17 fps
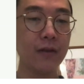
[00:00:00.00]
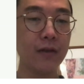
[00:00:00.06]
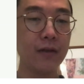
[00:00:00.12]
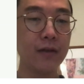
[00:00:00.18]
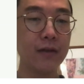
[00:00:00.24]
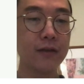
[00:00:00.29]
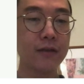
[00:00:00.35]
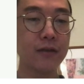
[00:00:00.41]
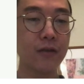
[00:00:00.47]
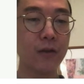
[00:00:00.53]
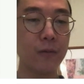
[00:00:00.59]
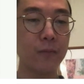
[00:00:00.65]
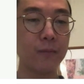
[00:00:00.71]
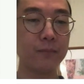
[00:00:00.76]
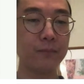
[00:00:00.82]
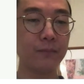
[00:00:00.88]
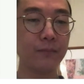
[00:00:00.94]
So
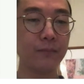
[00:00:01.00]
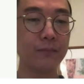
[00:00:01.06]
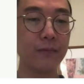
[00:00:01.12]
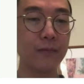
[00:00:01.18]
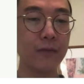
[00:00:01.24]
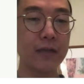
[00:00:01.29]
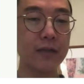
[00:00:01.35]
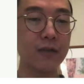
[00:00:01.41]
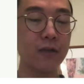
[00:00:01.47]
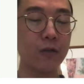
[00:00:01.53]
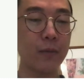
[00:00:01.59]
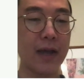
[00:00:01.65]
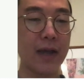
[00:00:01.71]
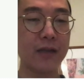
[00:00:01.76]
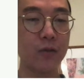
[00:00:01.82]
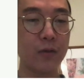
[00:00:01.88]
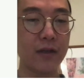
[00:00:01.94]
let's go
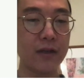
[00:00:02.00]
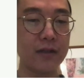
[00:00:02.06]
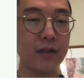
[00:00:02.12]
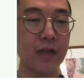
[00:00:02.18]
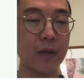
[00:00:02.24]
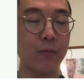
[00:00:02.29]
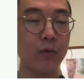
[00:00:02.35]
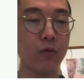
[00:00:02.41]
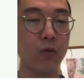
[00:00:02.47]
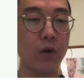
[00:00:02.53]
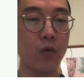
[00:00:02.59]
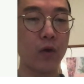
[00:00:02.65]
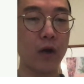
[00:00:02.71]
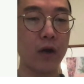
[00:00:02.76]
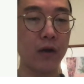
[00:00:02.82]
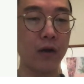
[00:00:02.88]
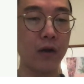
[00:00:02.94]
back to an example where
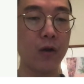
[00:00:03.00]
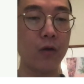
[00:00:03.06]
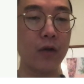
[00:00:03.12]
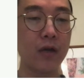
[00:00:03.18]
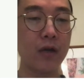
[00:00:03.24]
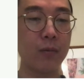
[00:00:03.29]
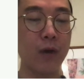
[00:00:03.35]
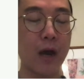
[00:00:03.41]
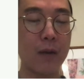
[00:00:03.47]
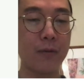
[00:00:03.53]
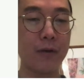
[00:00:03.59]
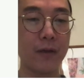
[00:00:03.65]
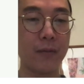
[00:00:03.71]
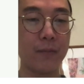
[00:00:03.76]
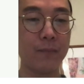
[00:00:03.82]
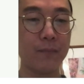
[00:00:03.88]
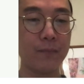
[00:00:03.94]
we're loading a property.
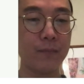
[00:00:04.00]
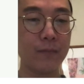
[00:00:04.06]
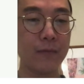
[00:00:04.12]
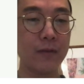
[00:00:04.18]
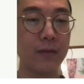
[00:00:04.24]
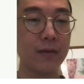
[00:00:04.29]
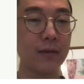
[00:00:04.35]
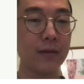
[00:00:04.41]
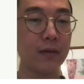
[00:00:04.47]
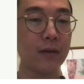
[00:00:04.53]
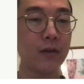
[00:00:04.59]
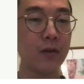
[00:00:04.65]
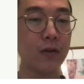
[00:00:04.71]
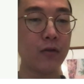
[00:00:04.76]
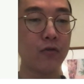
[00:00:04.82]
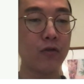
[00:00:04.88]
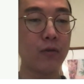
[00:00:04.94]

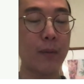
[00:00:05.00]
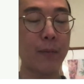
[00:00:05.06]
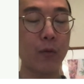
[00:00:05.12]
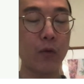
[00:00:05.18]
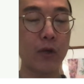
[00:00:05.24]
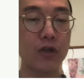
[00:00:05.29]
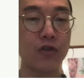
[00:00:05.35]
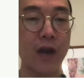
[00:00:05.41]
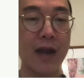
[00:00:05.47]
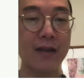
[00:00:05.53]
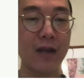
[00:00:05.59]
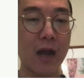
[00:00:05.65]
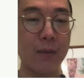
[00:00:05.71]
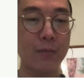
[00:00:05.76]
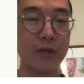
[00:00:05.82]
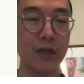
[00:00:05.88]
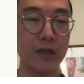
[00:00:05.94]
Remember, we track
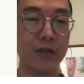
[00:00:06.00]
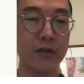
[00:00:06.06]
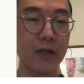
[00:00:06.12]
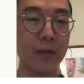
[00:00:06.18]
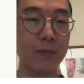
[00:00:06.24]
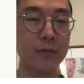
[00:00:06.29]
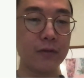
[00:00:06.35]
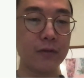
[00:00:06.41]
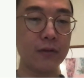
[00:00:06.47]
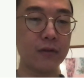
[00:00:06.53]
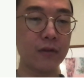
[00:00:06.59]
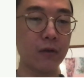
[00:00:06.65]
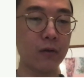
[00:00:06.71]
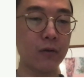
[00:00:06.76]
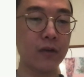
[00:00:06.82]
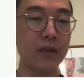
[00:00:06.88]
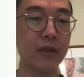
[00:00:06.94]
object shapes.
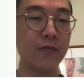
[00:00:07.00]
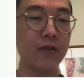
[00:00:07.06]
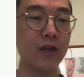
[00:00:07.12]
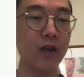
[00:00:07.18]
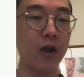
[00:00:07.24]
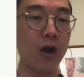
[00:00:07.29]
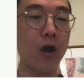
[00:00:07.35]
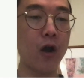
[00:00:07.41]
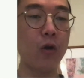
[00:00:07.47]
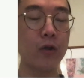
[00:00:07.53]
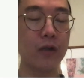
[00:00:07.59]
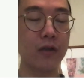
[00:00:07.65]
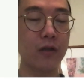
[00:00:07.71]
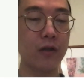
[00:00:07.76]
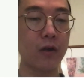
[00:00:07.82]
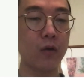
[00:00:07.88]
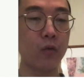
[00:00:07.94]
So given O
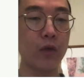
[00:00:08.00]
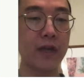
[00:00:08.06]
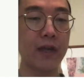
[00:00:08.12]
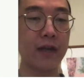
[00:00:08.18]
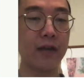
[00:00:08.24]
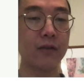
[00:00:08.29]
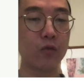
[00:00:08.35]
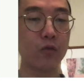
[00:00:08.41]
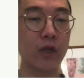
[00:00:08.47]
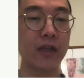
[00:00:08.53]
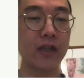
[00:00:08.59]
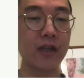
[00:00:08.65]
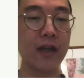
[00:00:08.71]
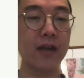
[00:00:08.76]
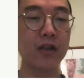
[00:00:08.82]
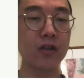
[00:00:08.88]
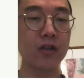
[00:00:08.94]
here, we can
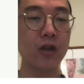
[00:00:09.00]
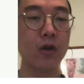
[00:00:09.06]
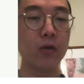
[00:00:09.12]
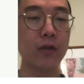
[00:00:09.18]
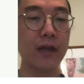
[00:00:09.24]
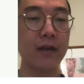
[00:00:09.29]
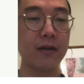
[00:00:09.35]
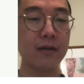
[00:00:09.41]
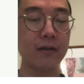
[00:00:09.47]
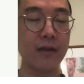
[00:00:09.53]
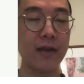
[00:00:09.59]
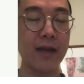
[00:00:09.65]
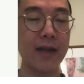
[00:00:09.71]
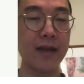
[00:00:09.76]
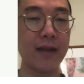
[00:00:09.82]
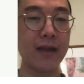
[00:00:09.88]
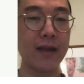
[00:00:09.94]
kind of know that
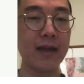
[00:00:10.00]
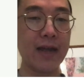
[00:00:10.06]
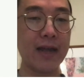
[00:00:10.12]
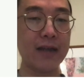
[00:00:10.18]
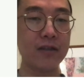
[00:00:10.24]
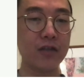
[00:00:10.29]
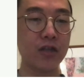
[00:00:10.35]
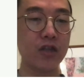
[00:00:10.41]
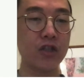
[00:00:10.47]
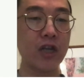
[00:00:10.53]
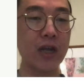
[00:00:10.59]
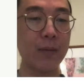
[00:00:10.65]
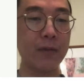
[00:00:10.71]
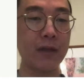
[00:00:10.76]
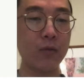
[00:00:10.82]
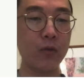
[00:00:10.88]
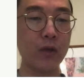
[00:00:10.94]
it has a shape
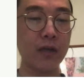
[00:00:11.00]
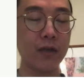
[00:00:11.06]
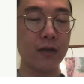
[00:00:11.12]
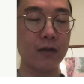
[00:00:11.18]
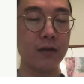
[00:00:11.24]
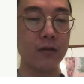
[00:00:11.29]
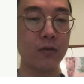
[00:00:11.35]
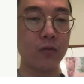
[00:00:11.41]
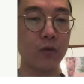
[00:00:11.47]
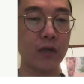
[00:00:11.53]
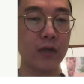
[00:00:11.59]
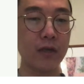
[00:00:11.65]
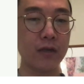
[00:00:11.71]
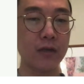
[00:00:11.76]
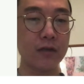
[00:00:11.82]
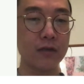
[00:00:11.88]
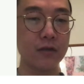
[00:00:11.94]
that we can
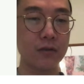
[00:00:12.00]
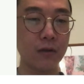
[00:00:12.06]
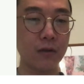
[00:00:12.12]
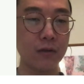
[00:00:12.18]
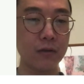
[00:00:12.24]
consult.